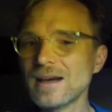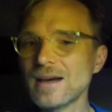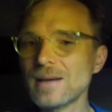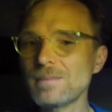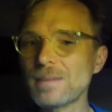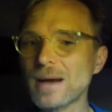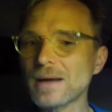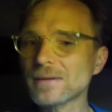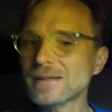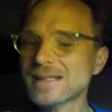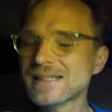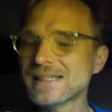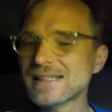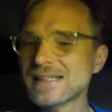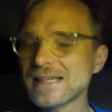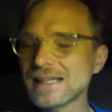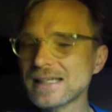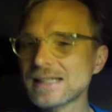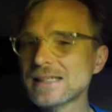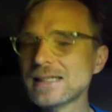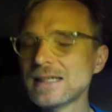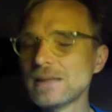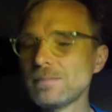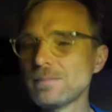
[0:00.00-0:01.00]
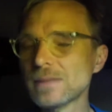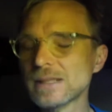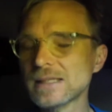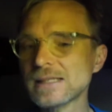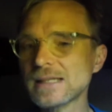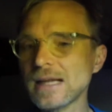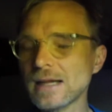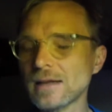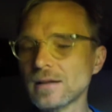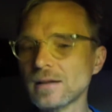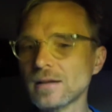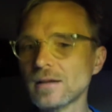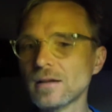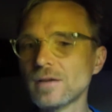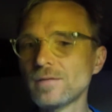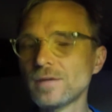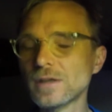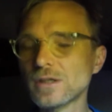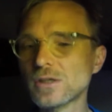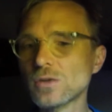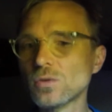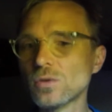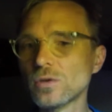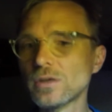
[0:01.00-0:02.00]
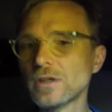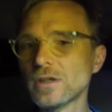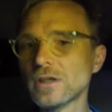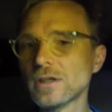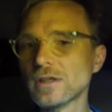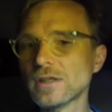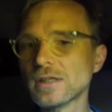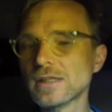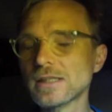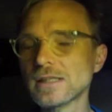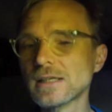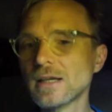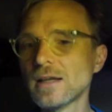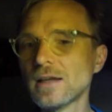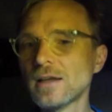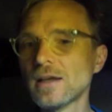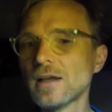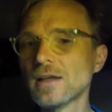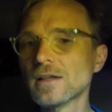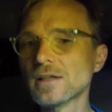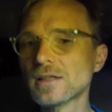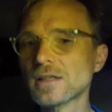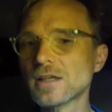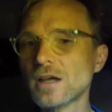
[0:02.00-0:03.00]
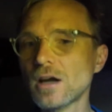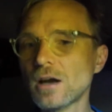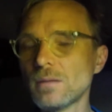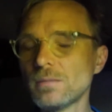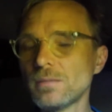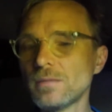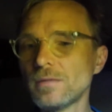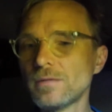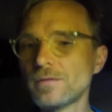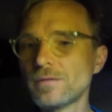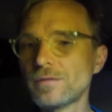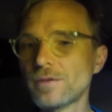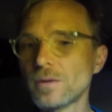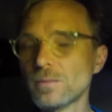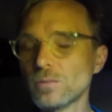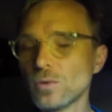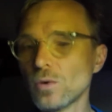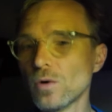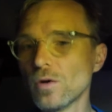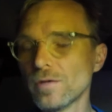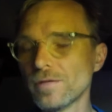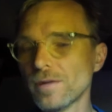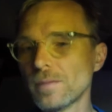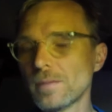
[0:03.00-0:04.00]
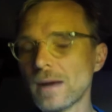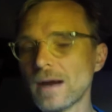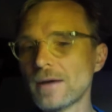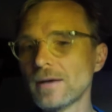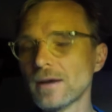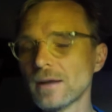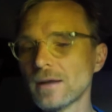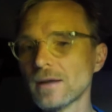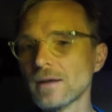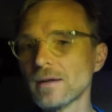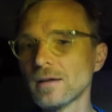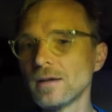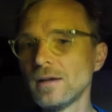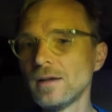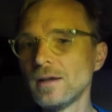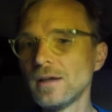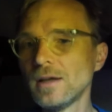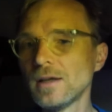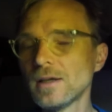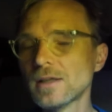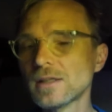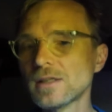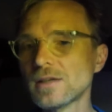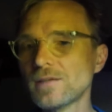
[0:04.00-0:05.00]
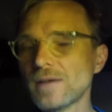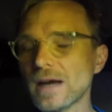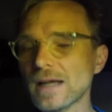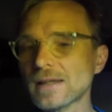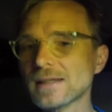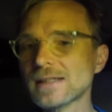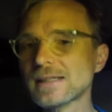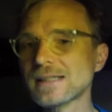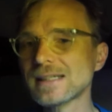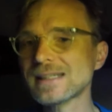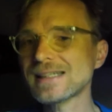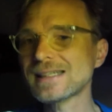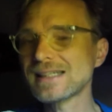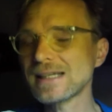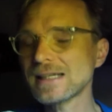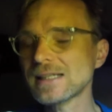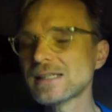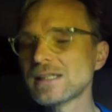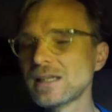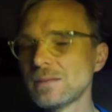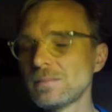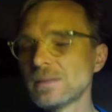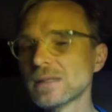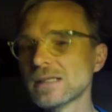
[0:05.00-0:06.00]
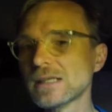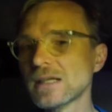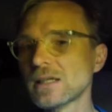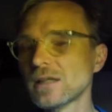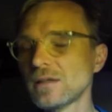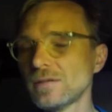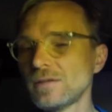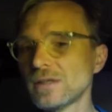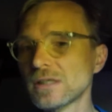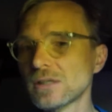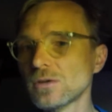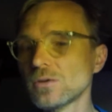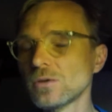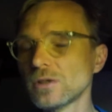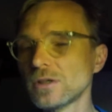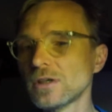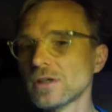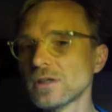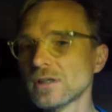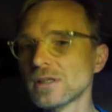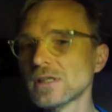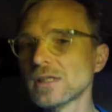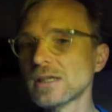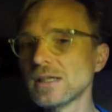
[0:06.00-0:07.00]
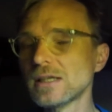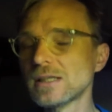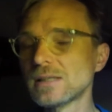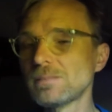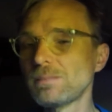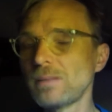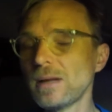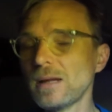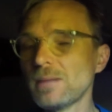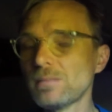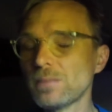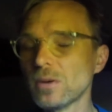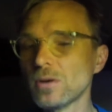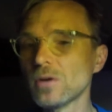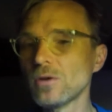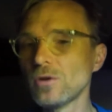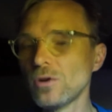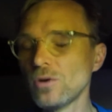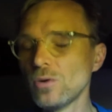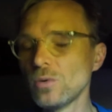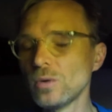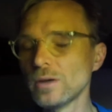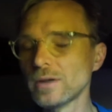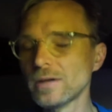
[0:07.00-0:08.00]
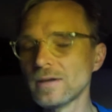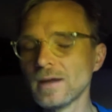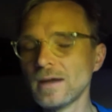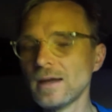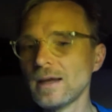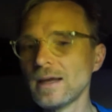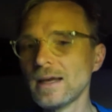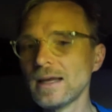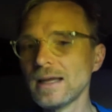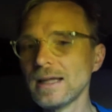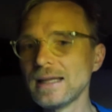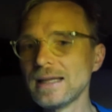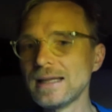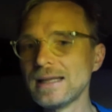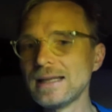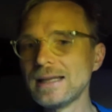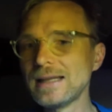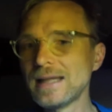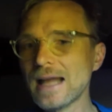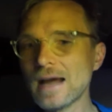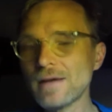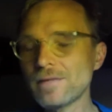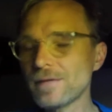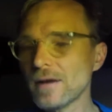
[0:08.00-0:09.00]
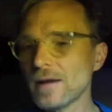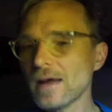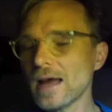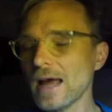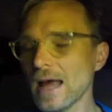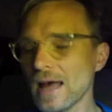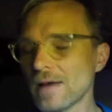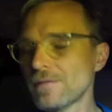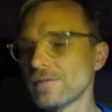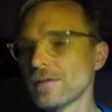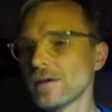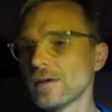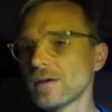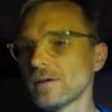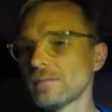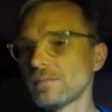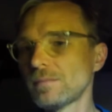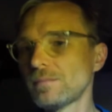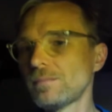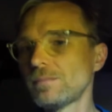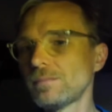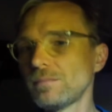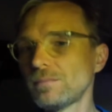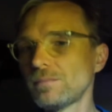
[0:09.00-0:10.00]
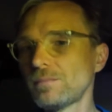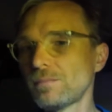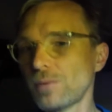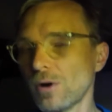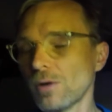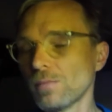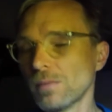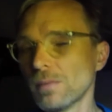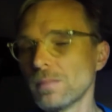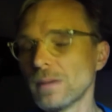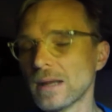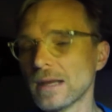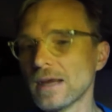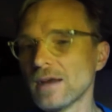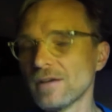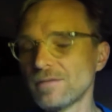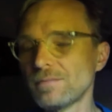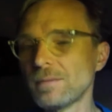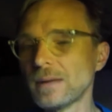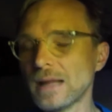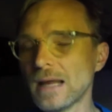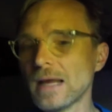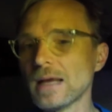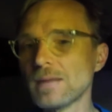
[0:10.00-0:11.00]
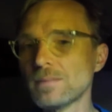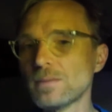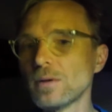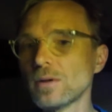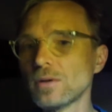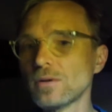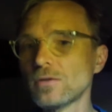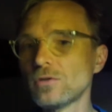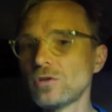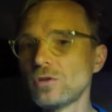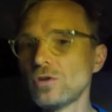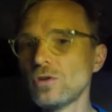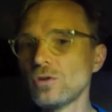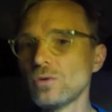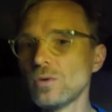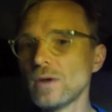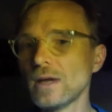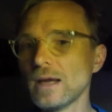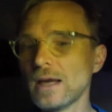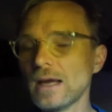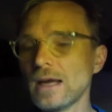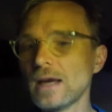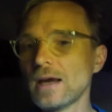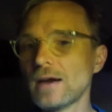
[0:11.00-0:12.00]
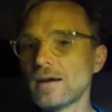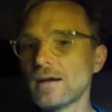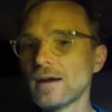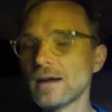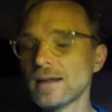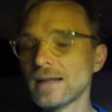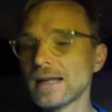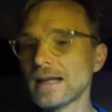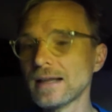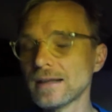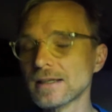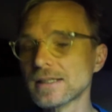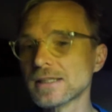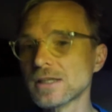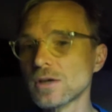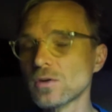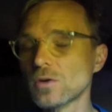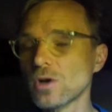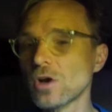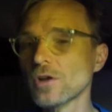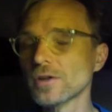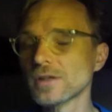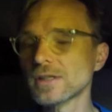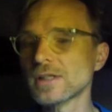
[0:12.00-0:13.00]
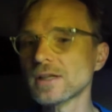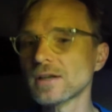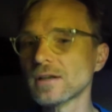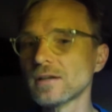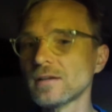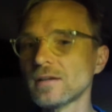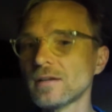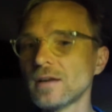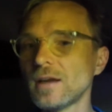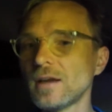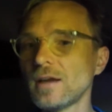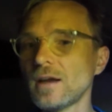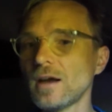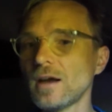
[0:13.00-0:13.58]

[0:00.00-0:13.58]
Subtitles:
about 60% of its audience has come from North America. So that's 60% of its audience is people who would never ever probably have been able to hear an LSO concert,